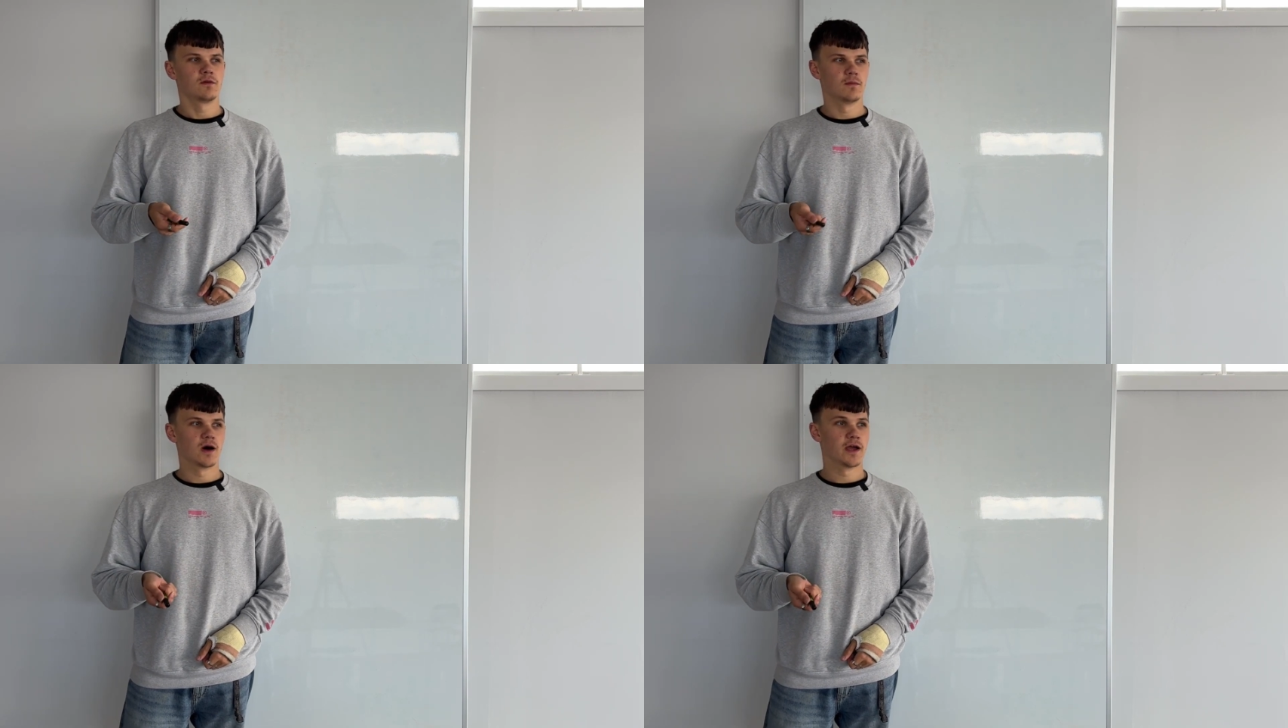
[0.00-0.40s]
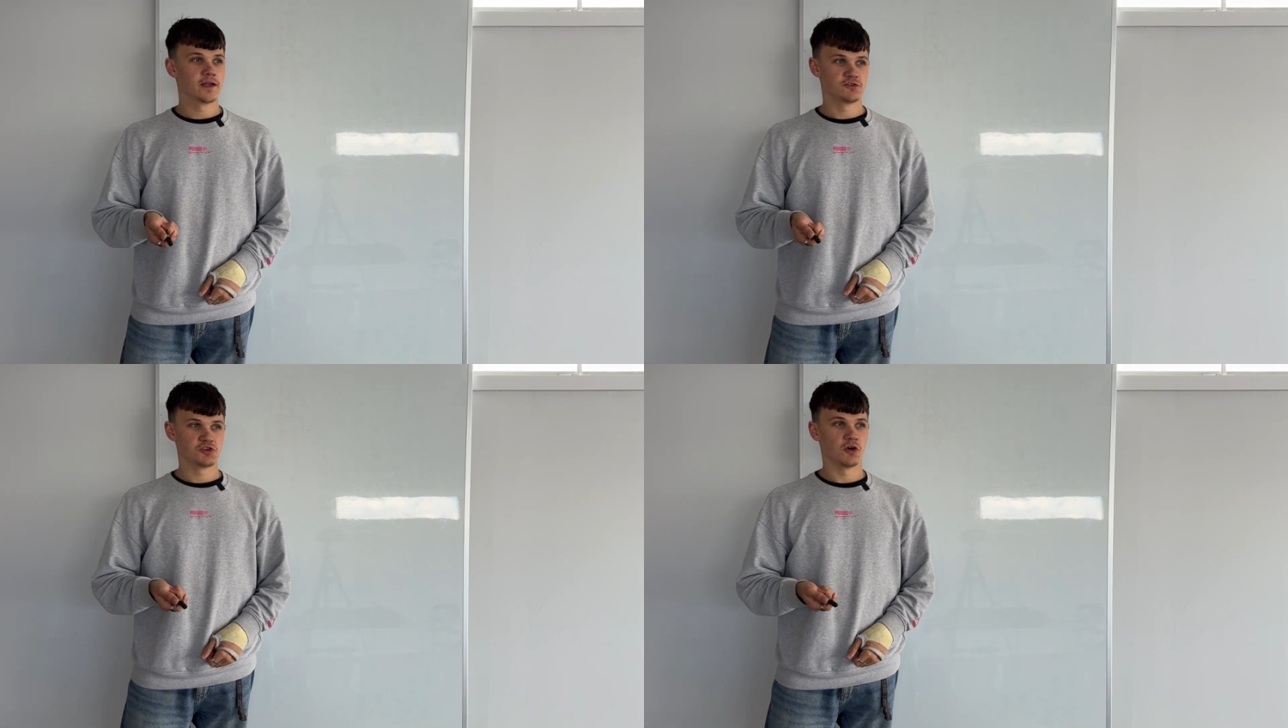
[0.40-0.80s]
my
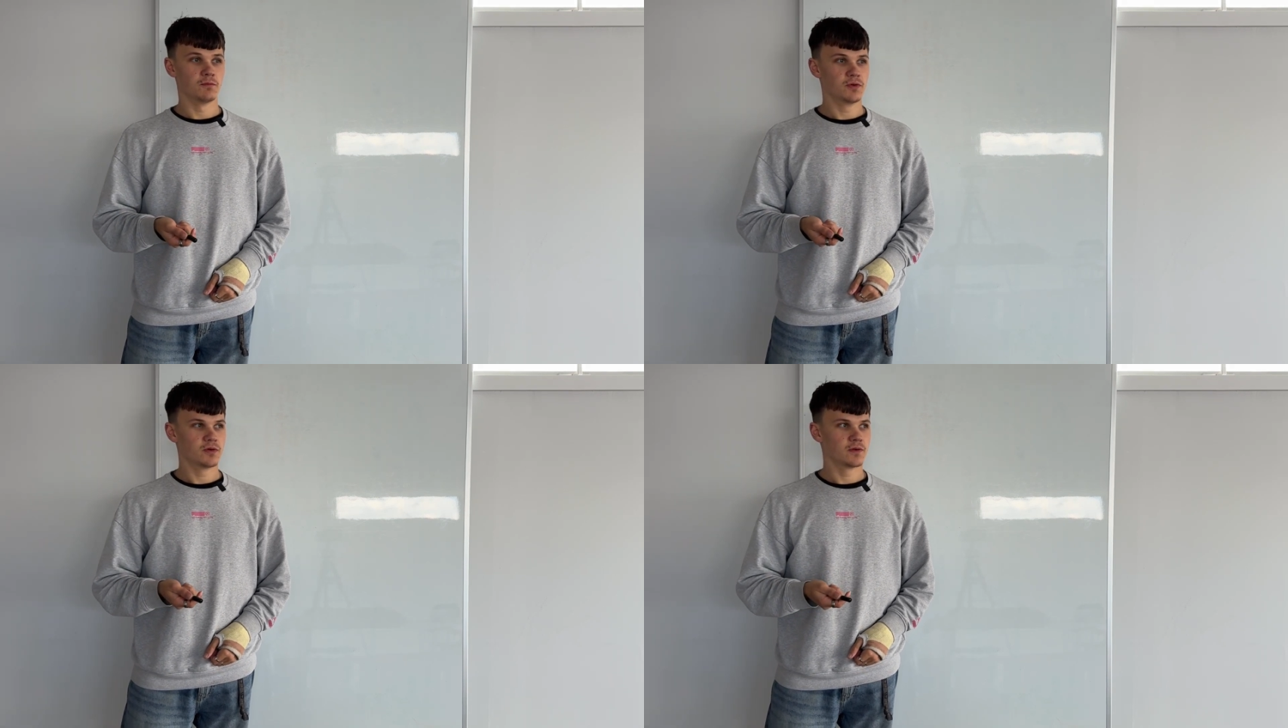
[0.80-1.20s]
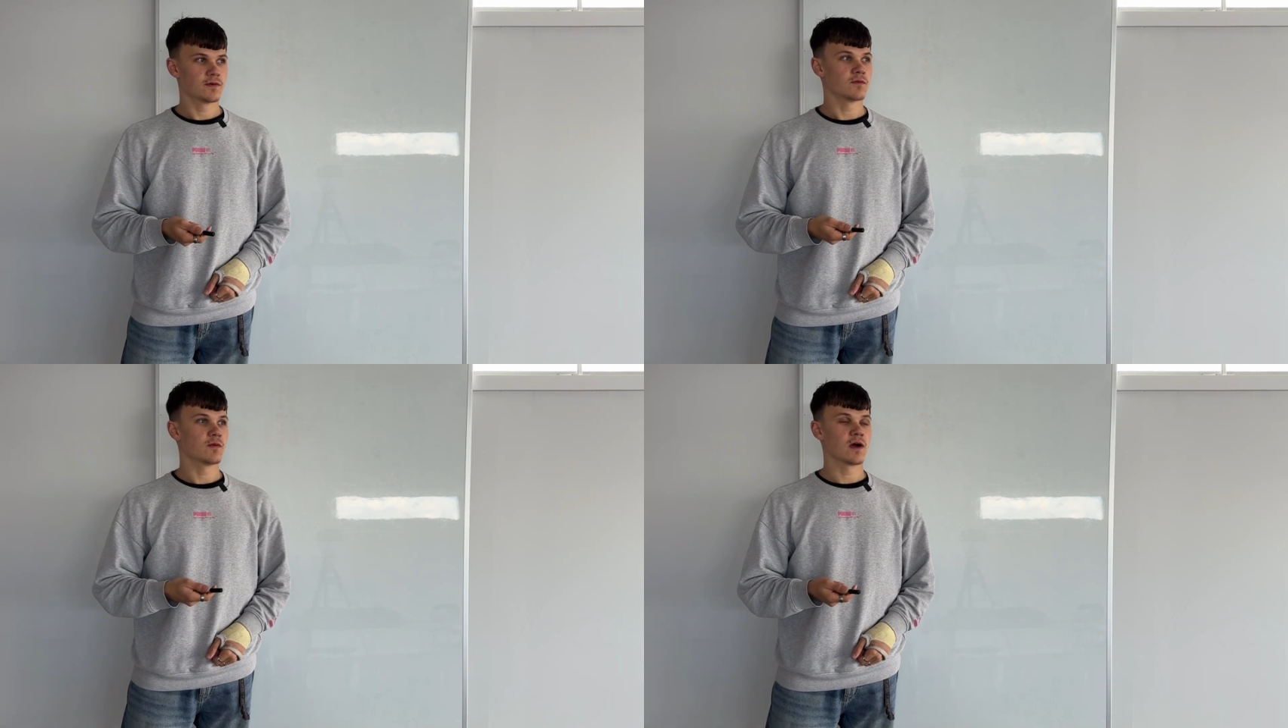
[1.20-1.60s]
job
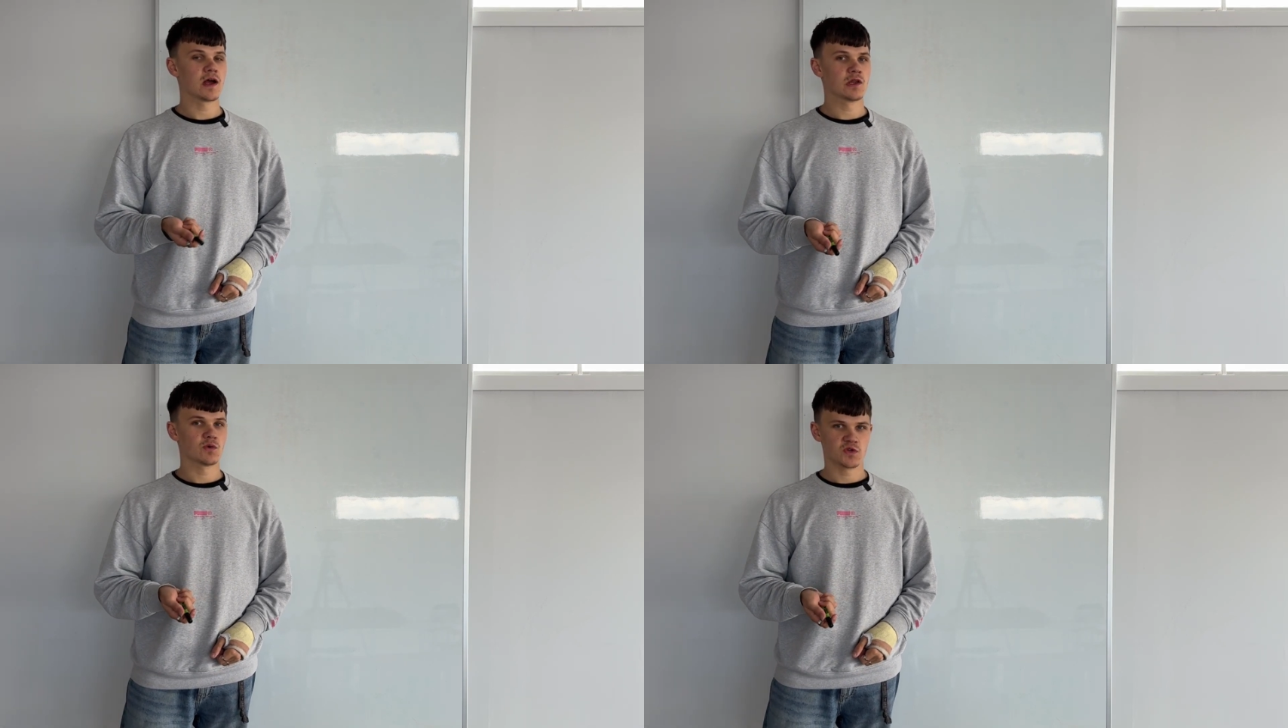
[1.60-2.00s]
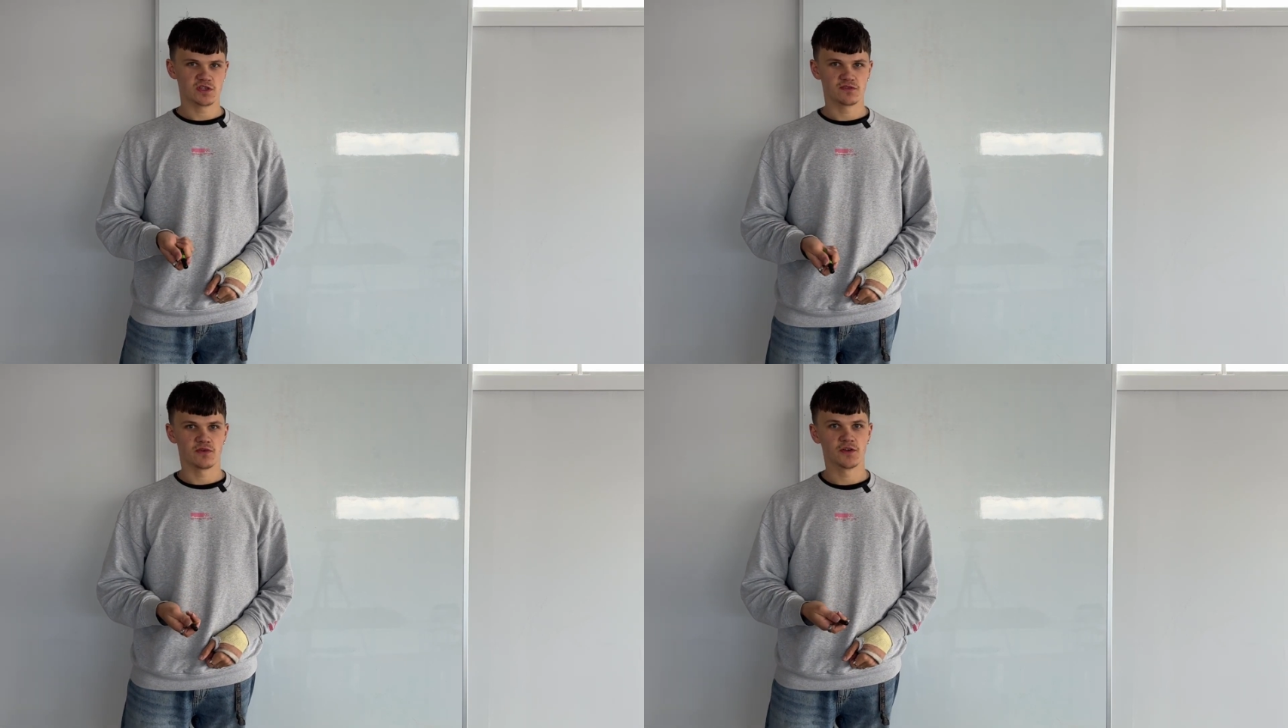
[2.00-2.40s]
where I launched
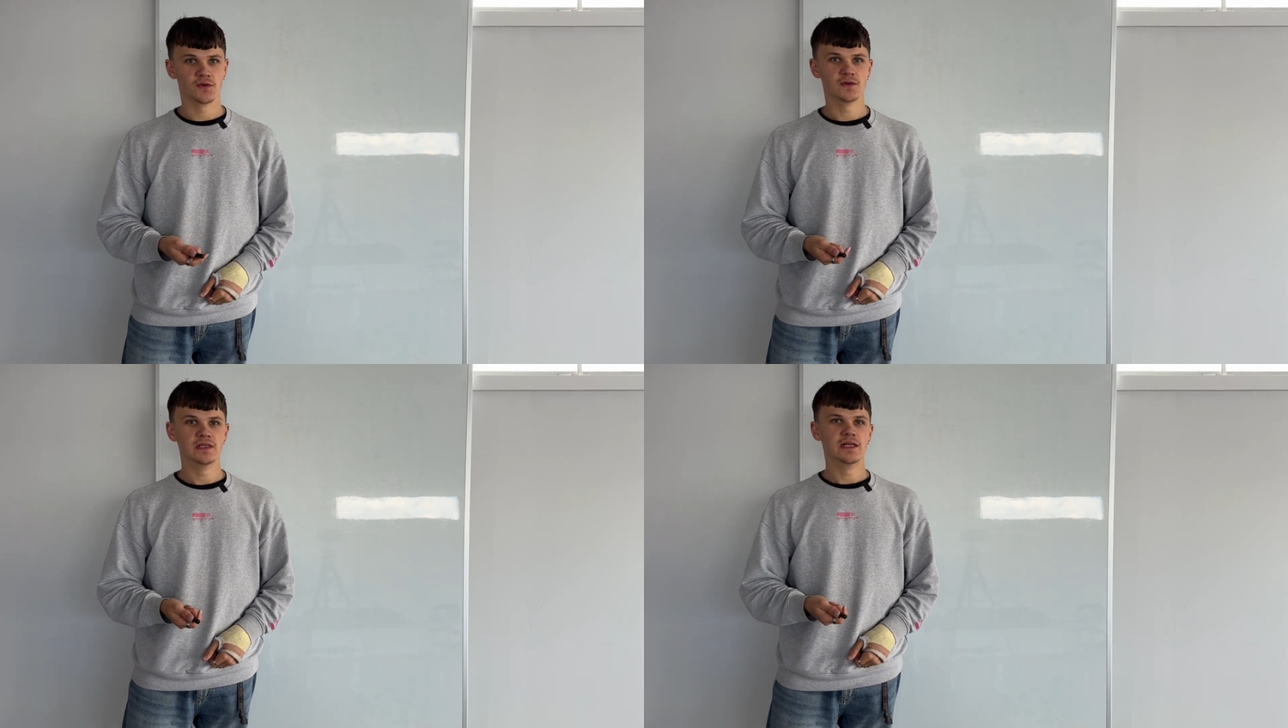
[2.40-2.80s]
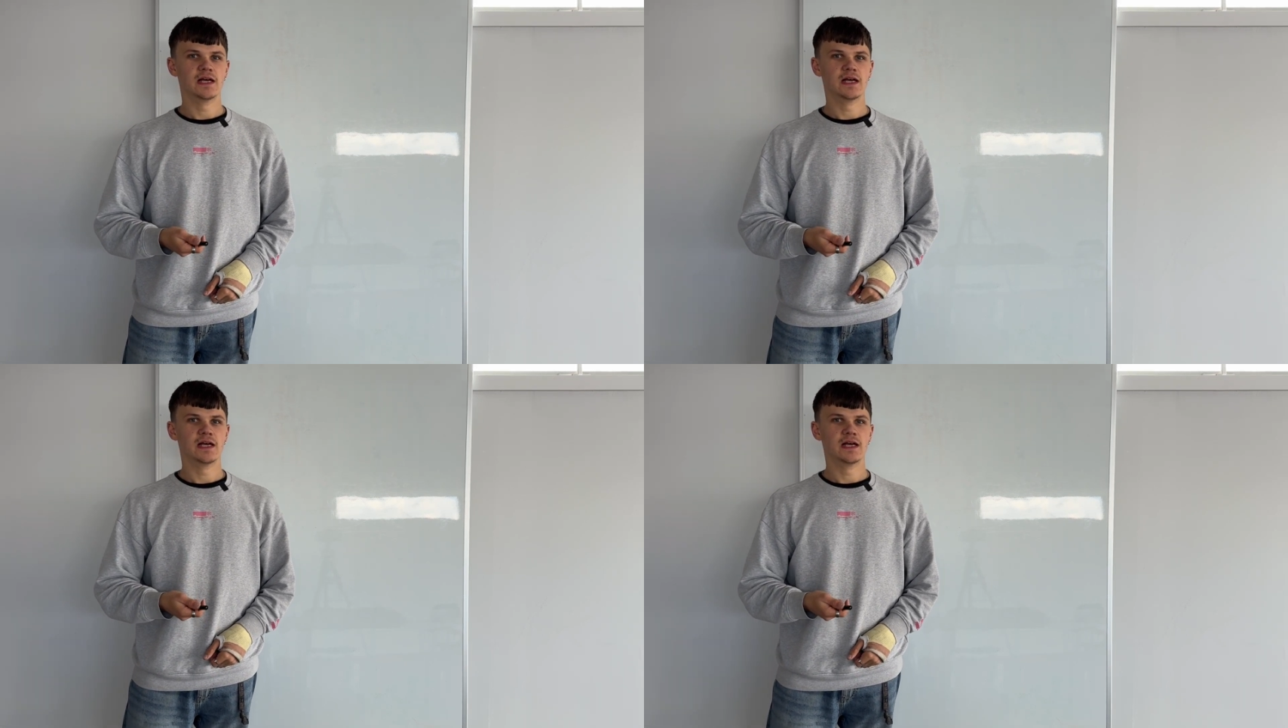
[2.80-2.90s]
this funnel